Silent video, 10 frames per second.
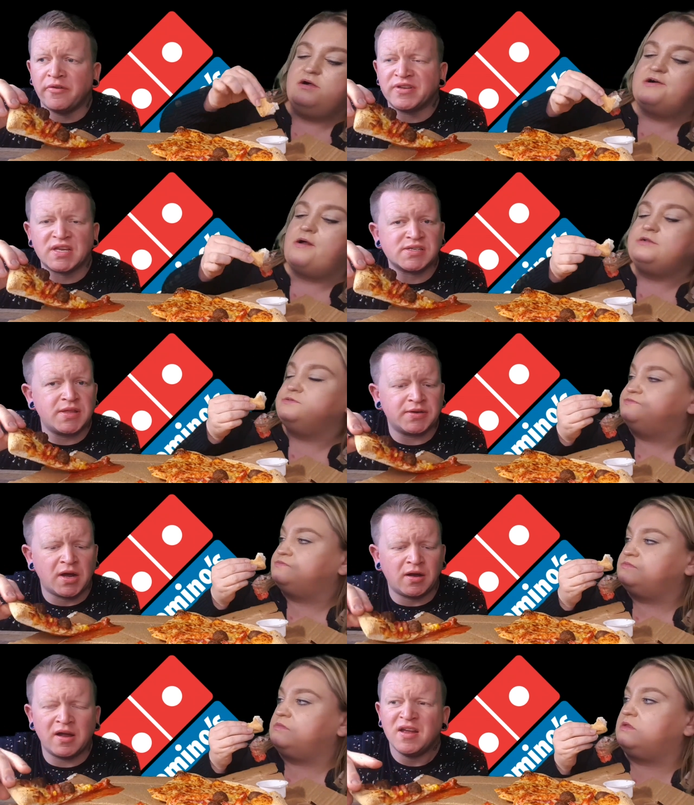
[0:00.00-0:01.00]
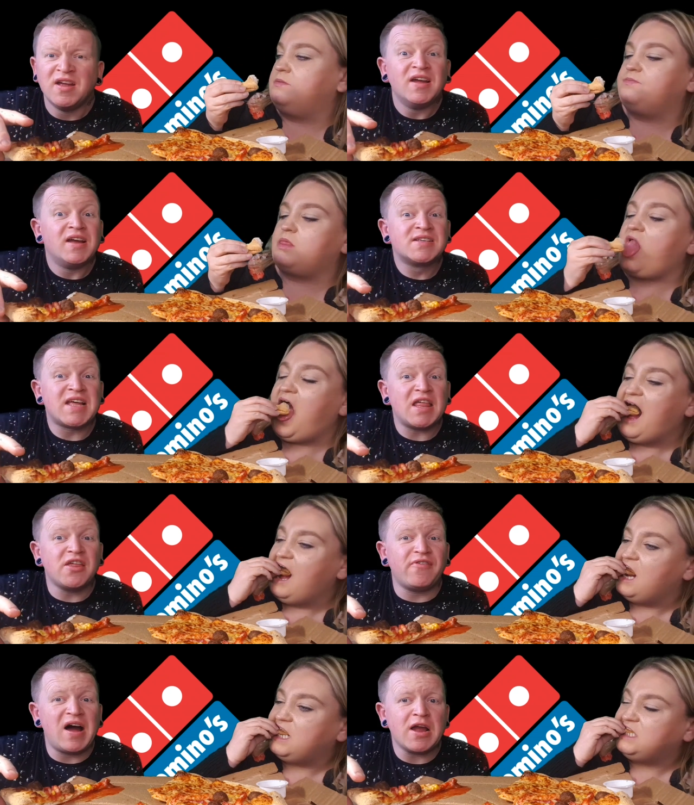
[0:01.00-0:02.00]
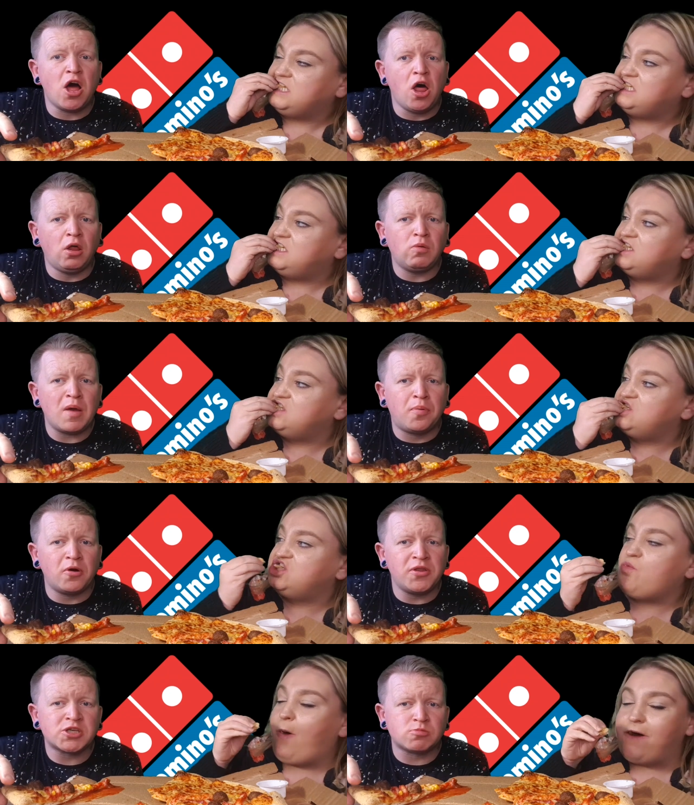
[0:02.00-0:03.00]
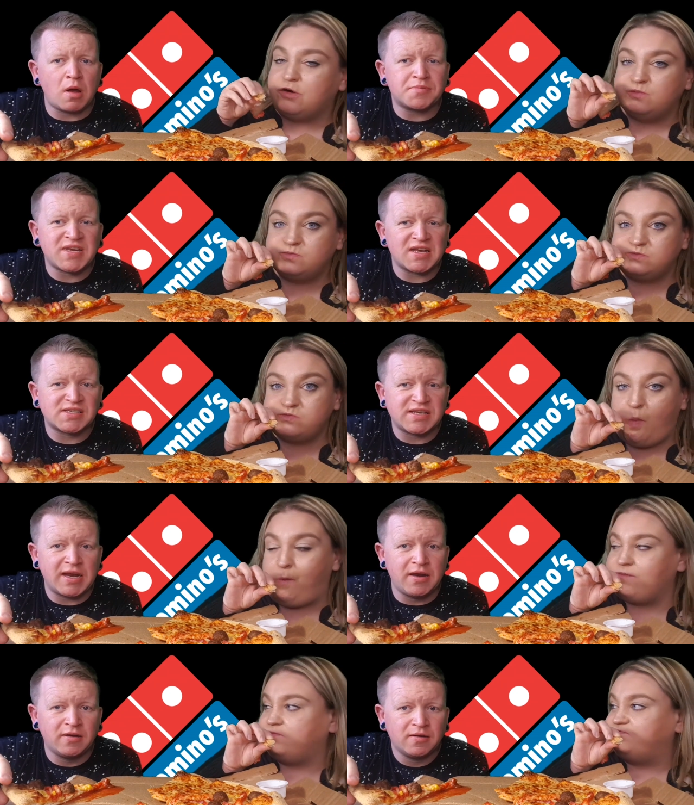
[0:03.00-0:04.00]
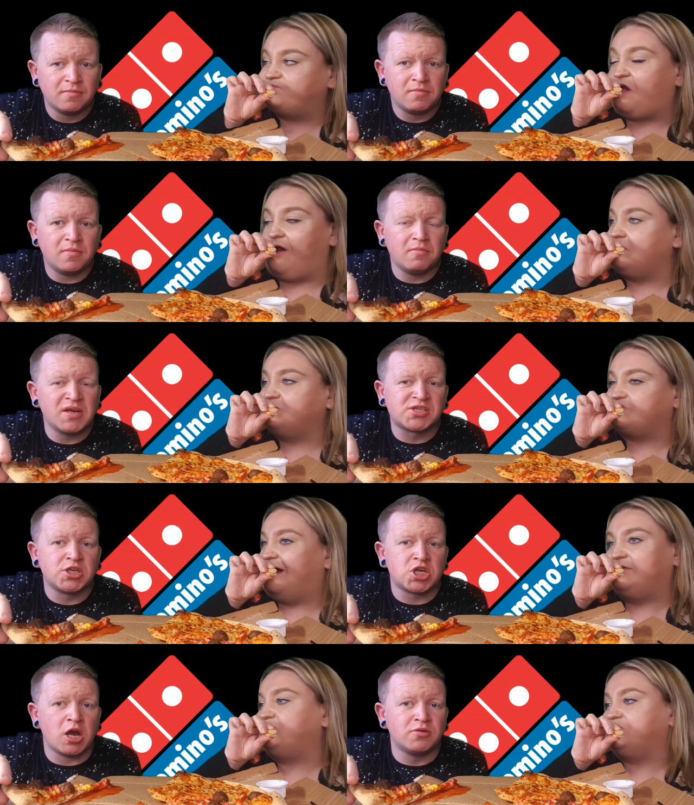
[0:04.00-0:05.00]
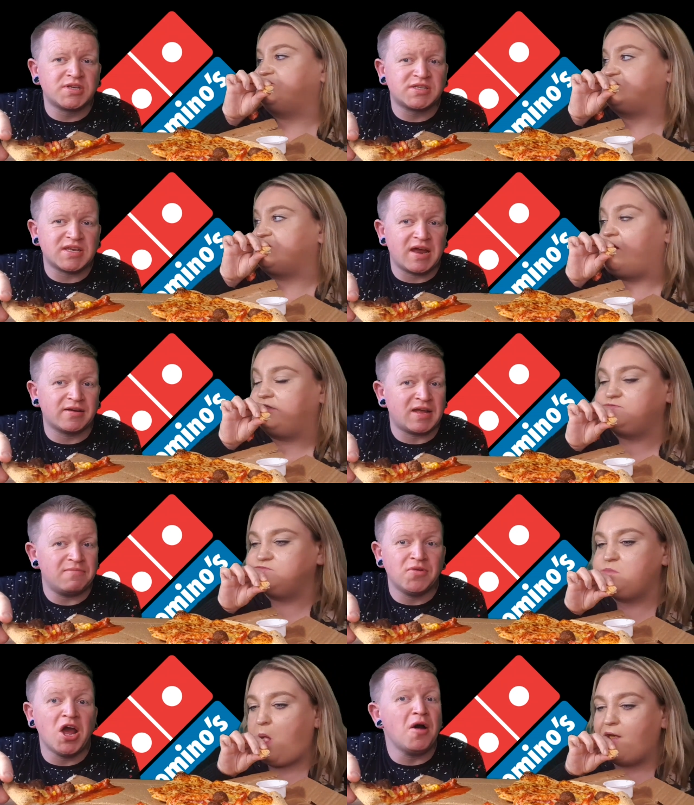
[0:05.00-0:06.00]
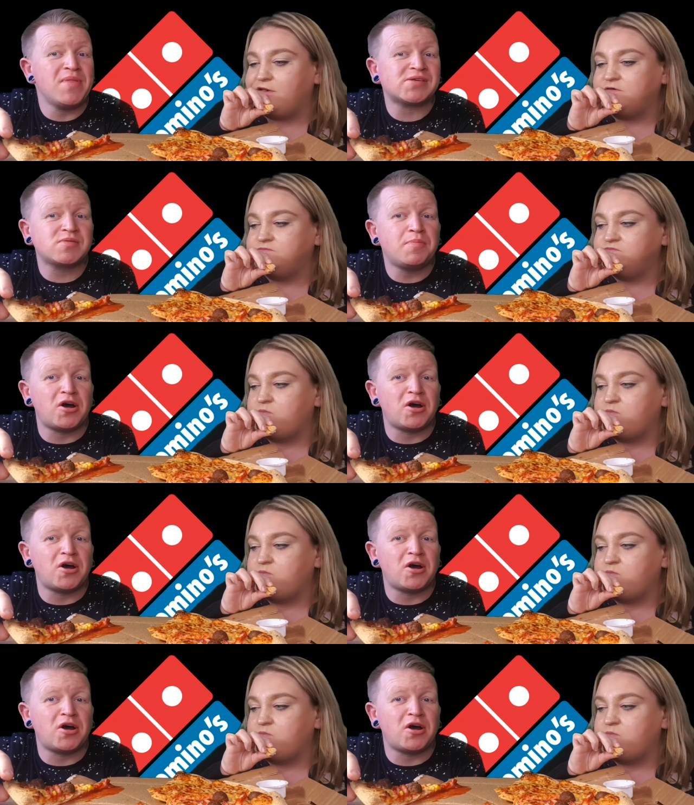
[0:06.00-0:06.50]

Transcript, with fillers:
Speaker 1: your COVID test in the dark. Like, is that the right hole we're putting the swab test in? No, it was Mr. Jones is there, like, no, that's my